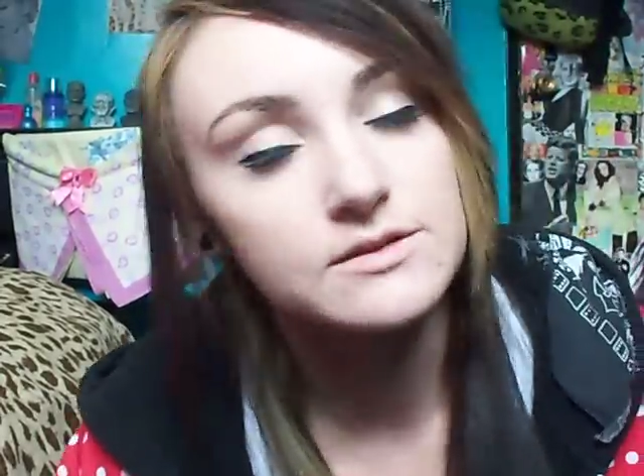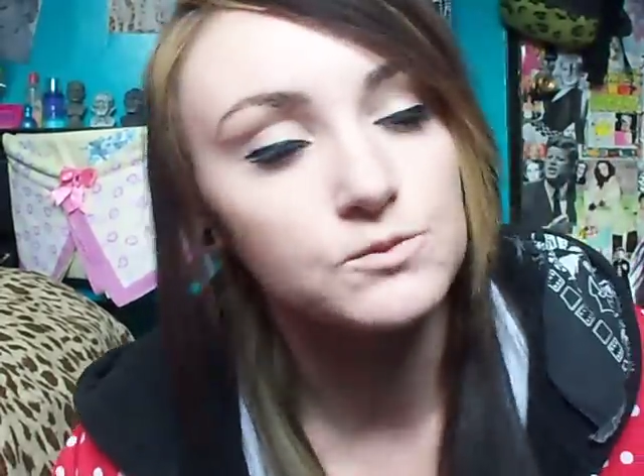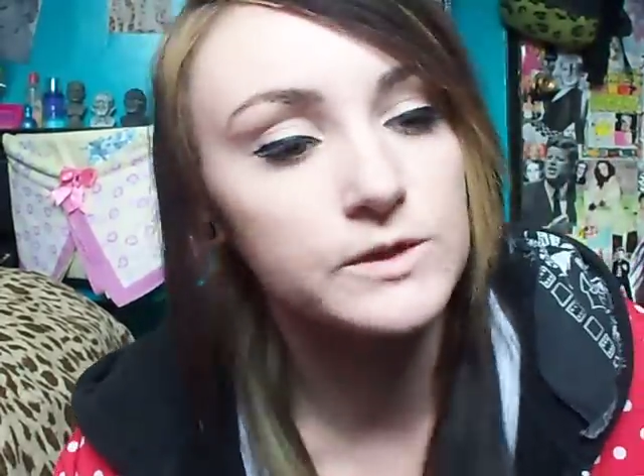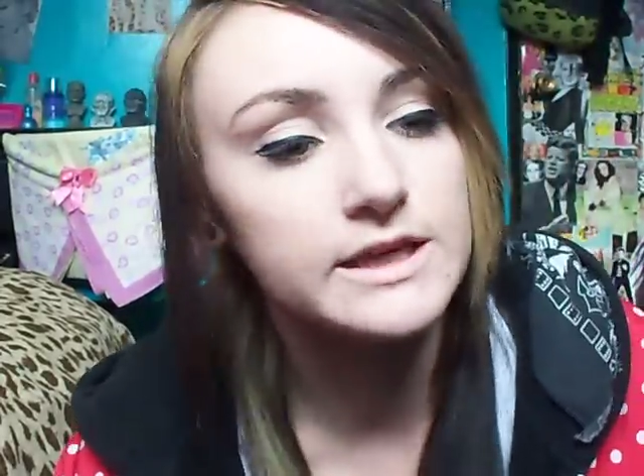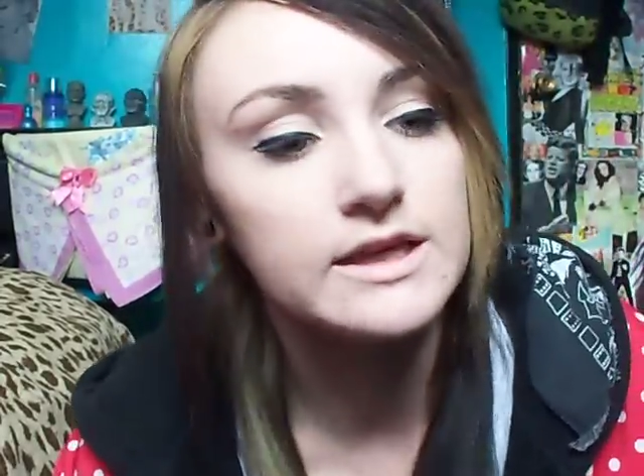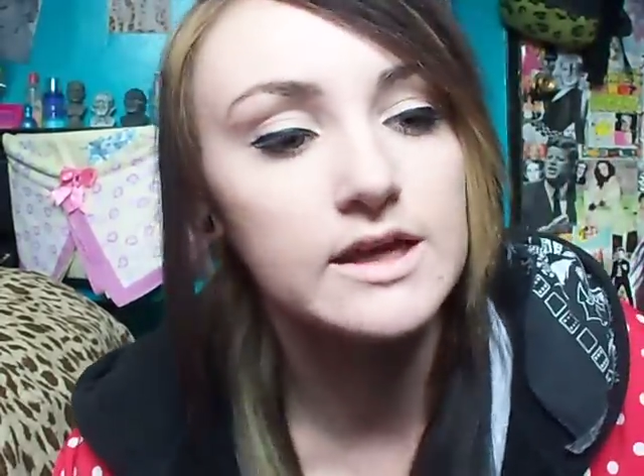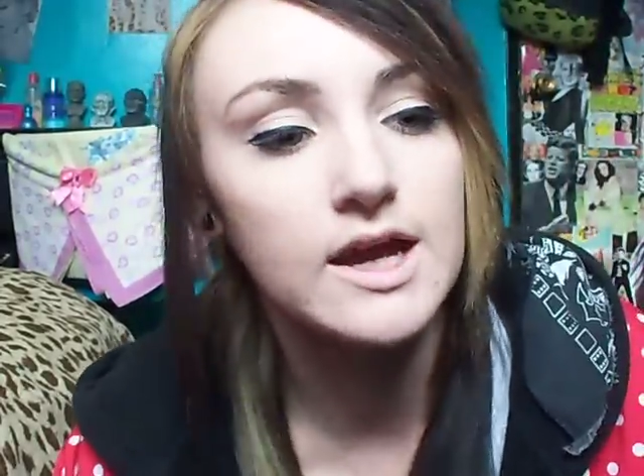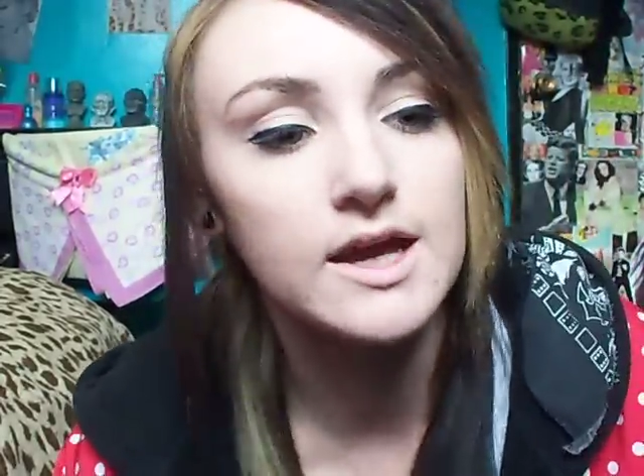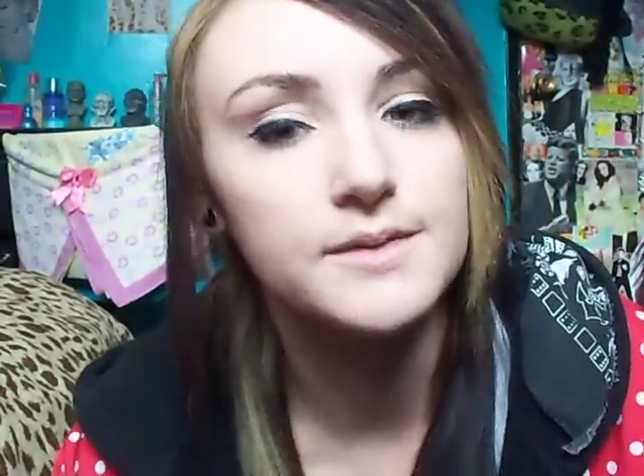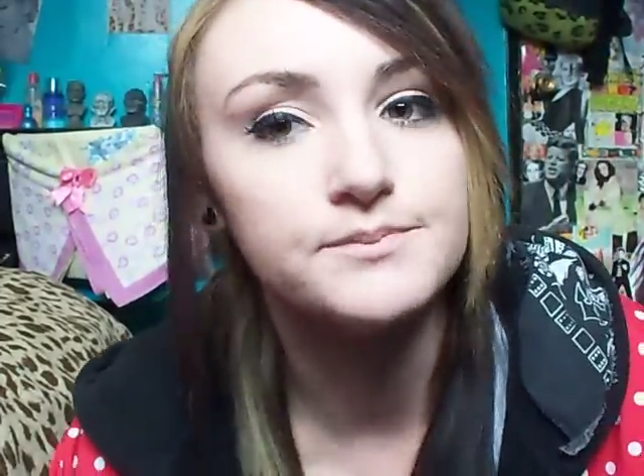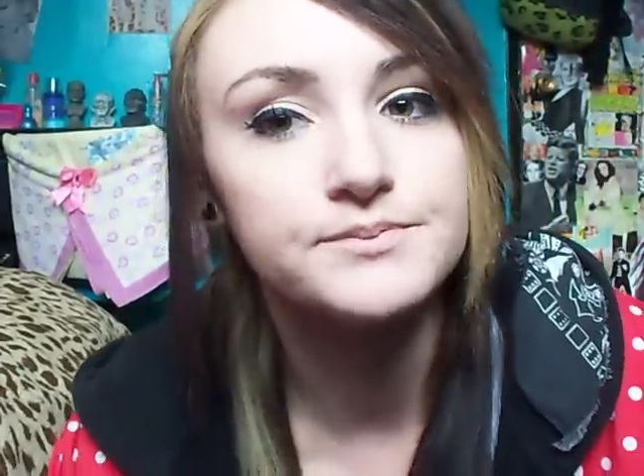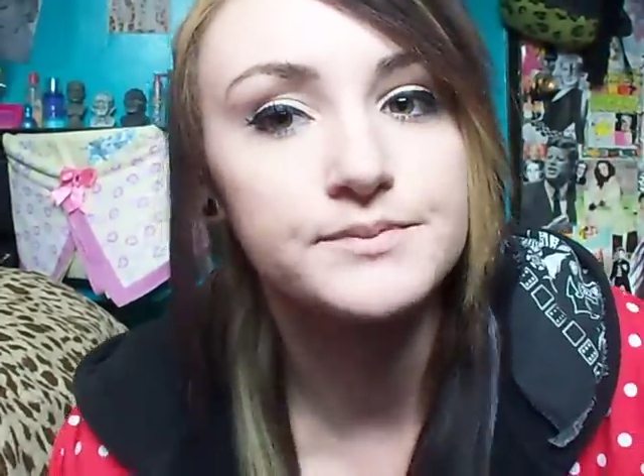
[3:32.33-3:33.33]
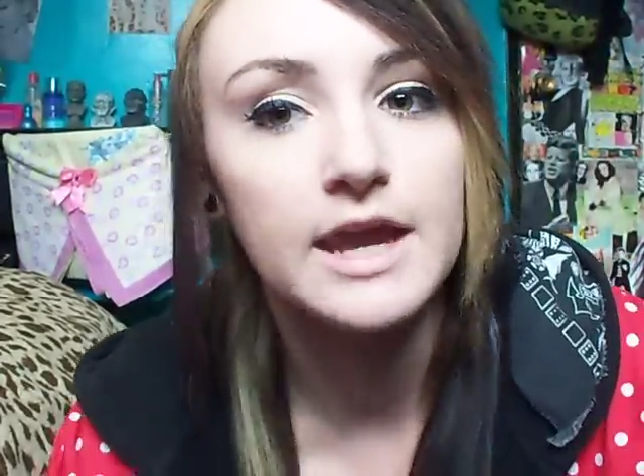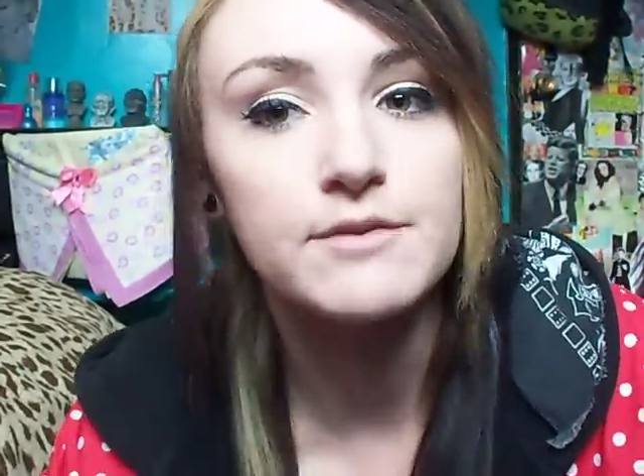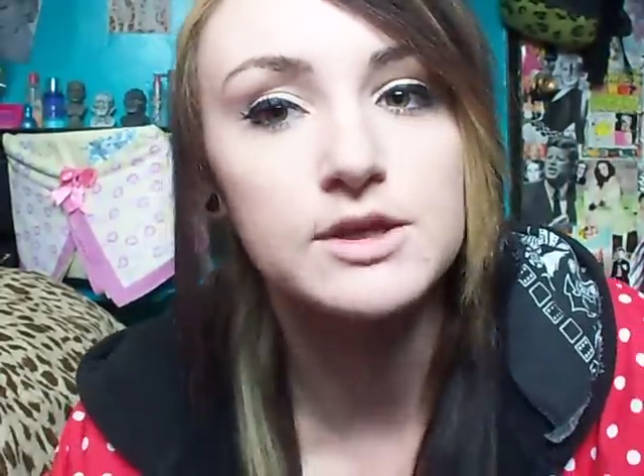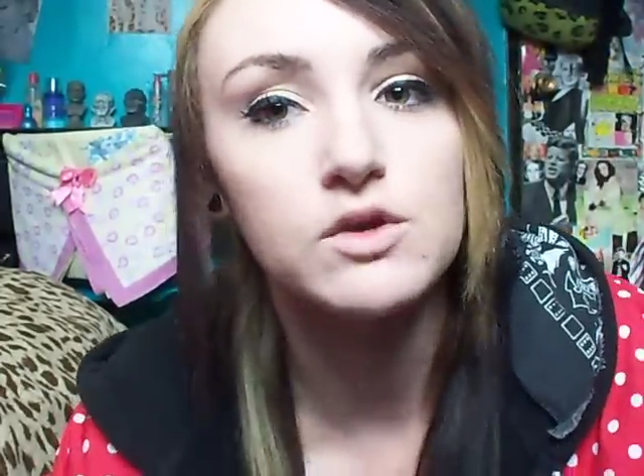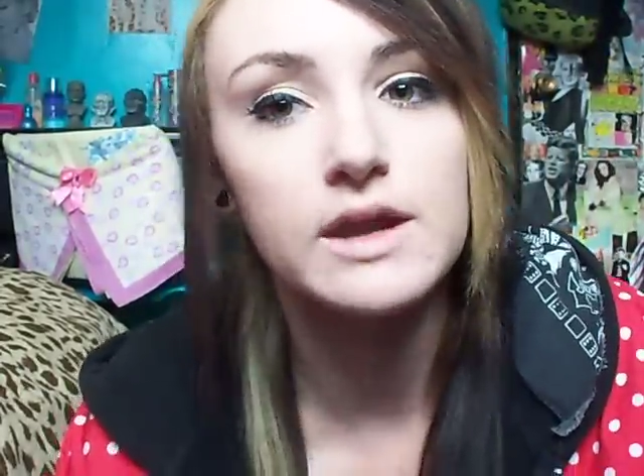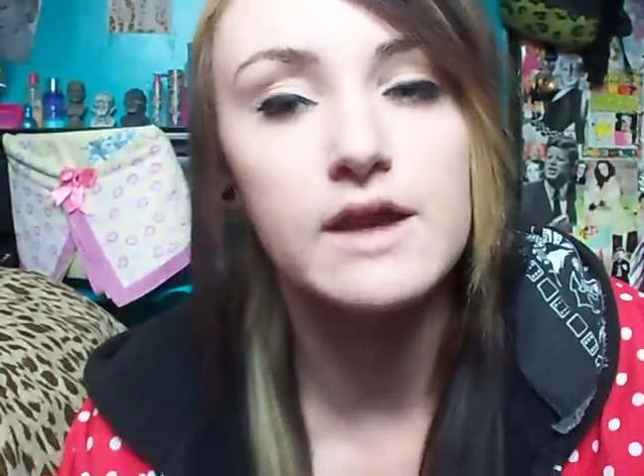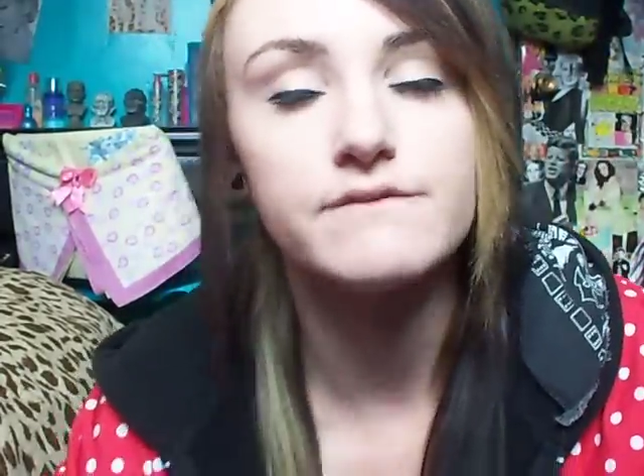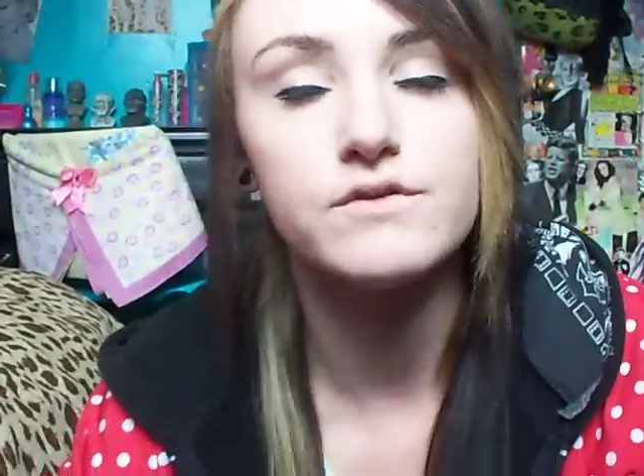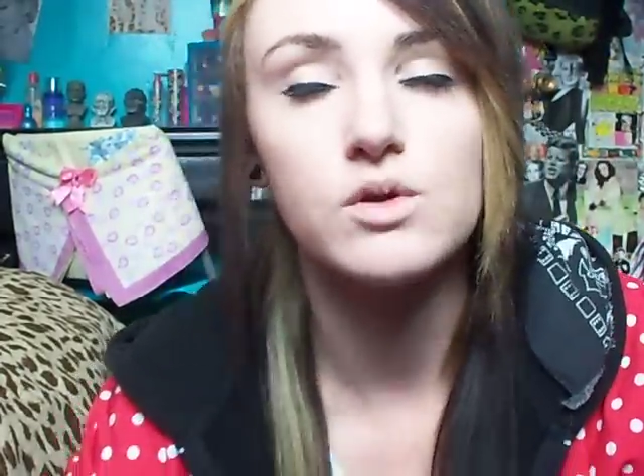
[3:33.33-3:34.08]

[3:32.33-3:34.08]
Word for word: We um, have been going out